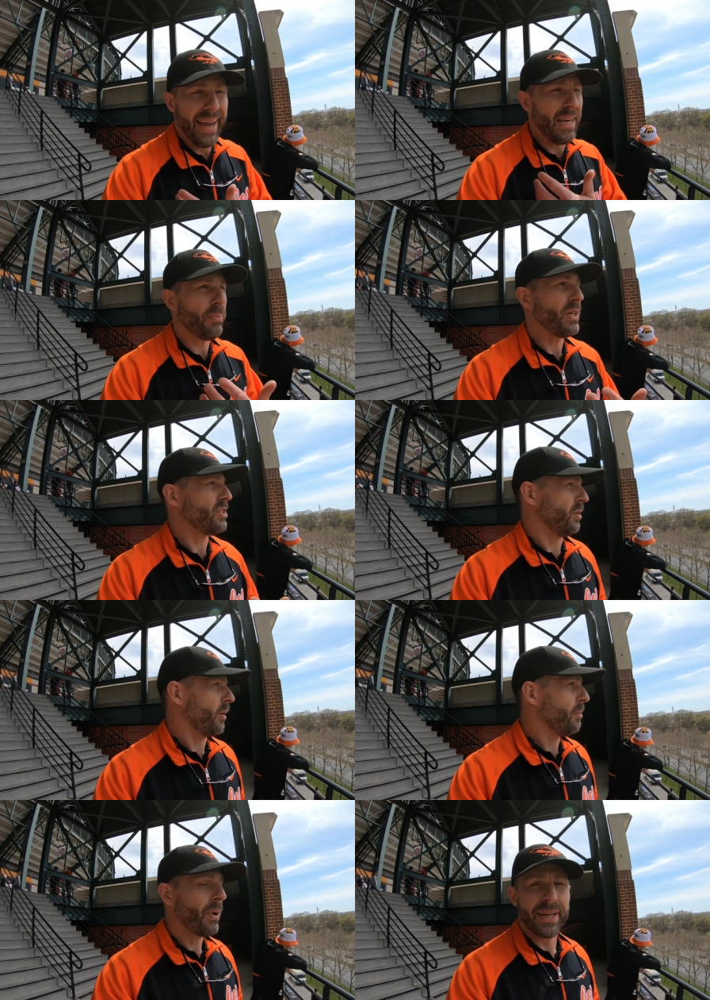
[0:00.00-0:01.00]
any place in
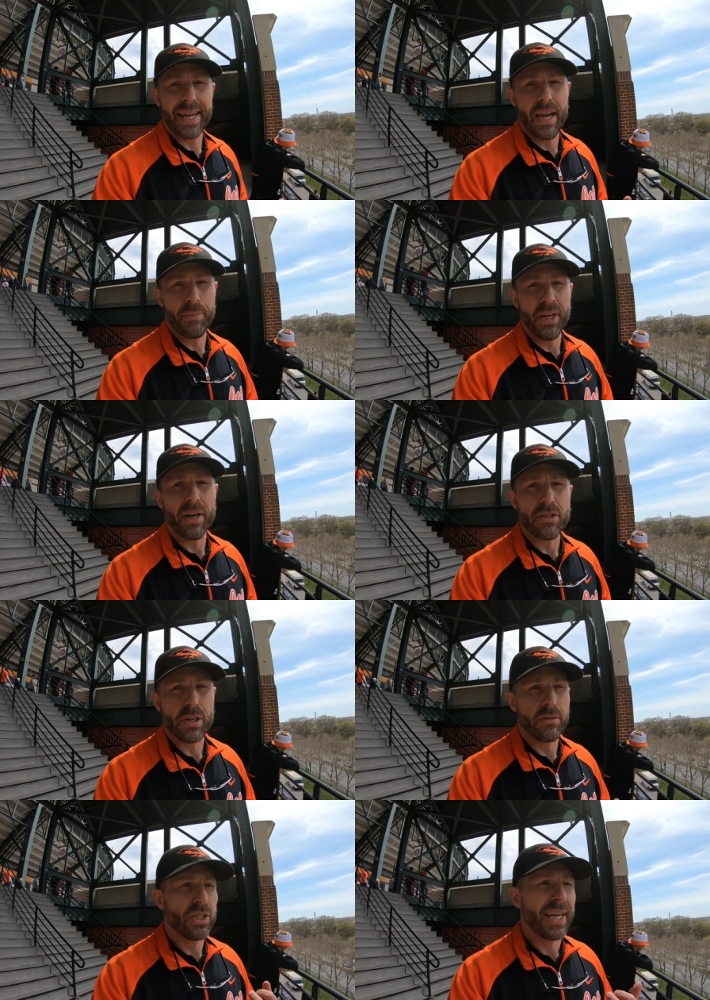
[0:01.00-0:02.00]
Oriole Park at Camden Yards.
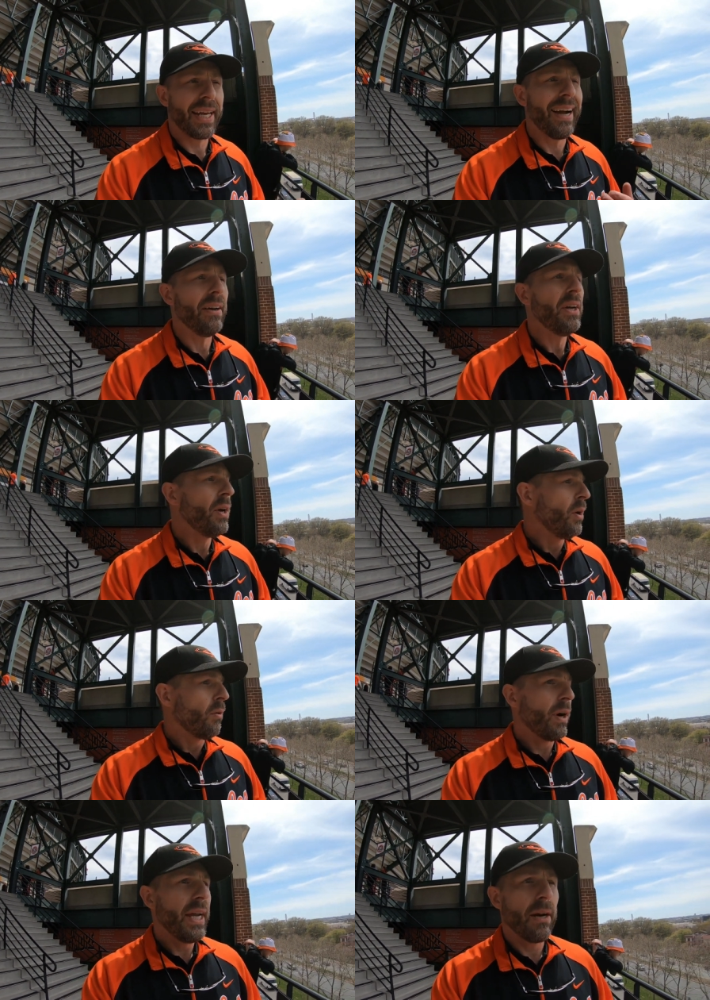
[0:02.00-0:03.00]
So check it out.
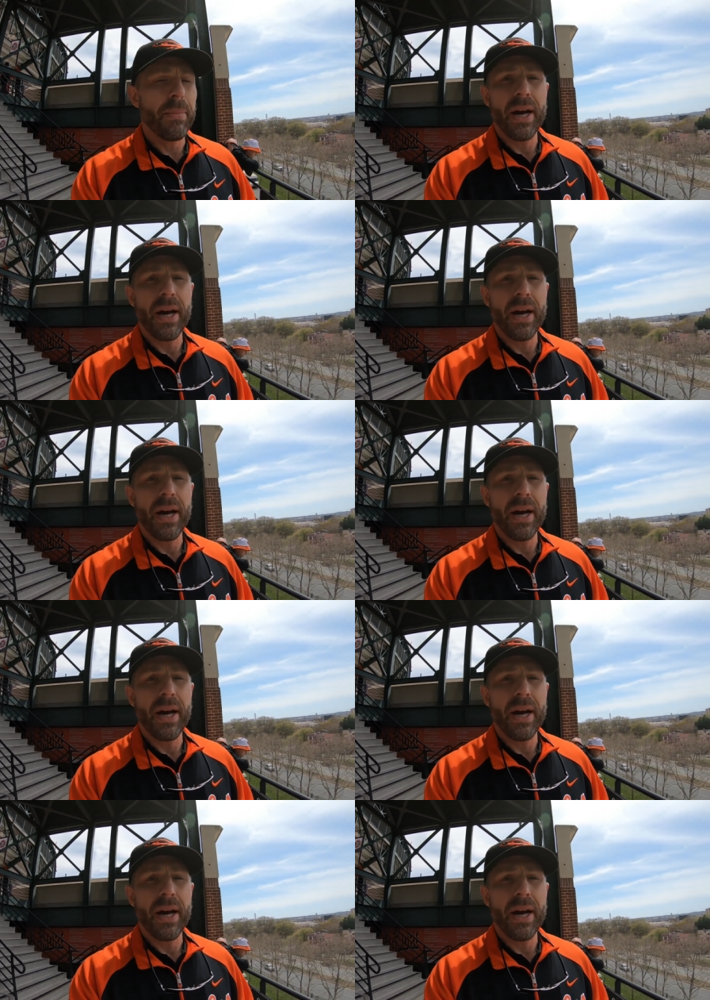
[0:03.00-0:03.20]
Right here